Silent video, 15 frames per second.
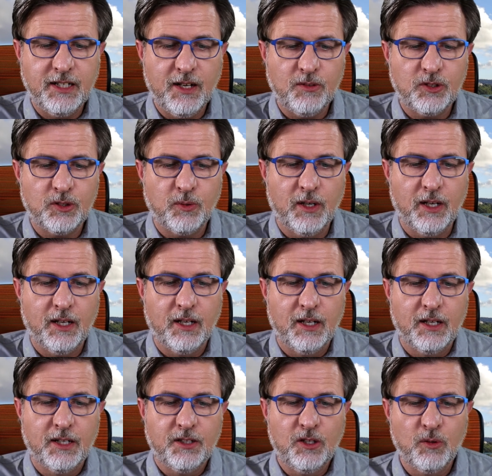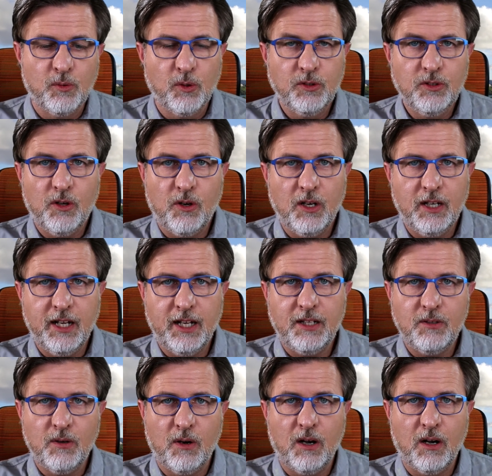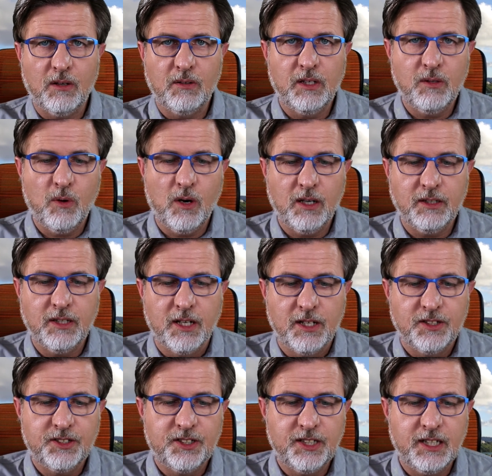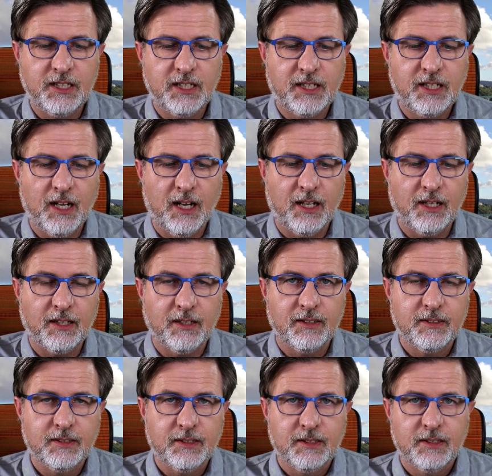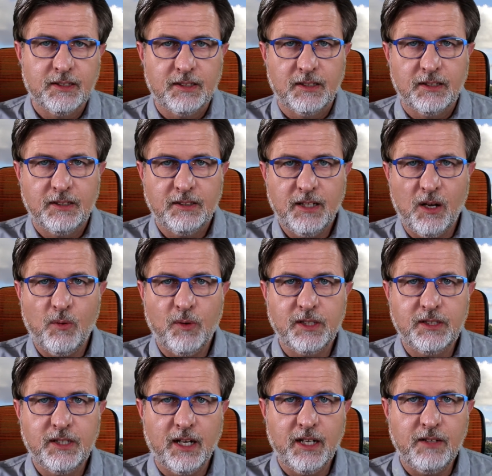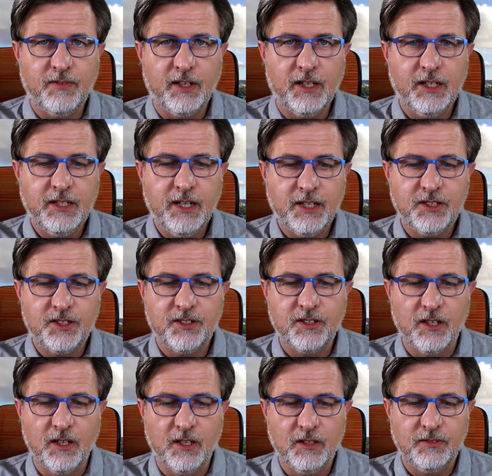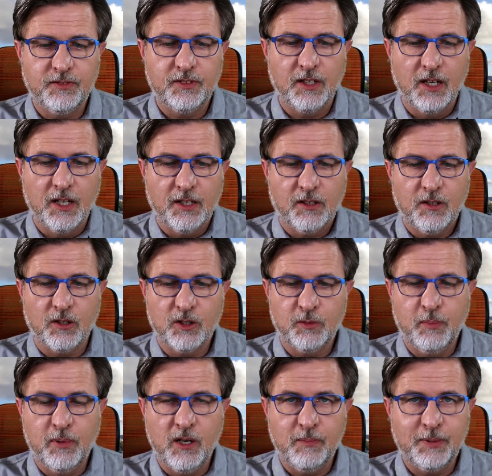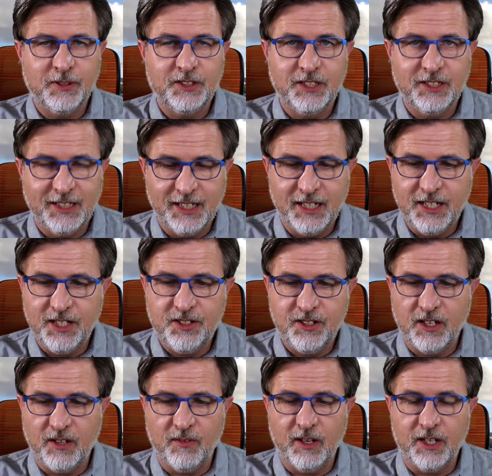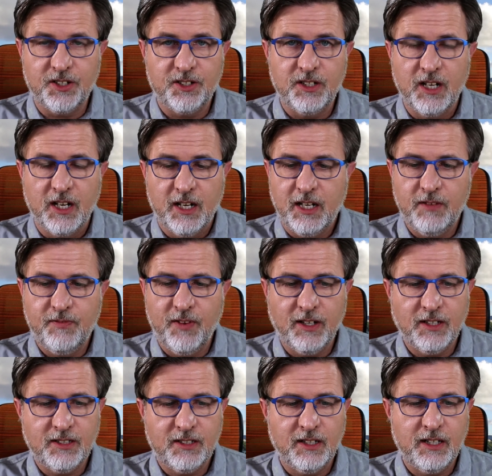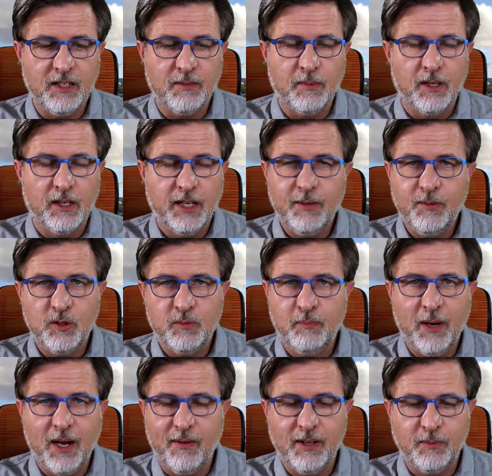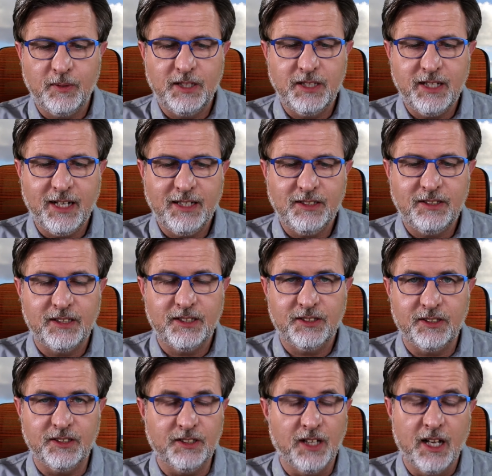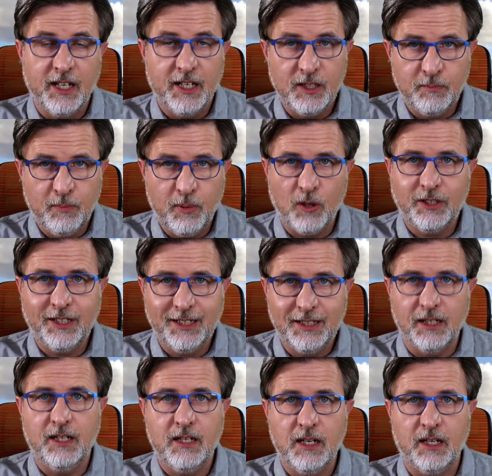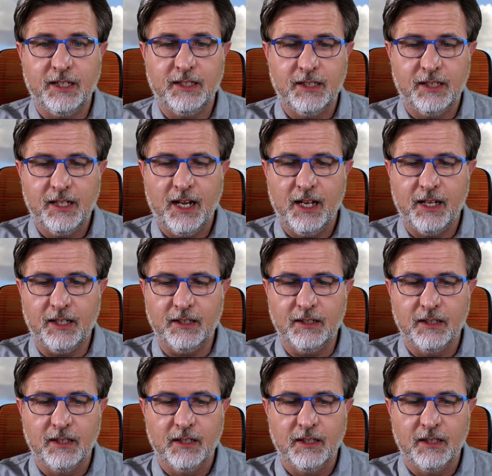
elsewhere, 'You will not let your Holy One see decay.' Now when David had served God's purposes in his generation, he fell asleep. He was buried with his ancestors, his body clearly decayed.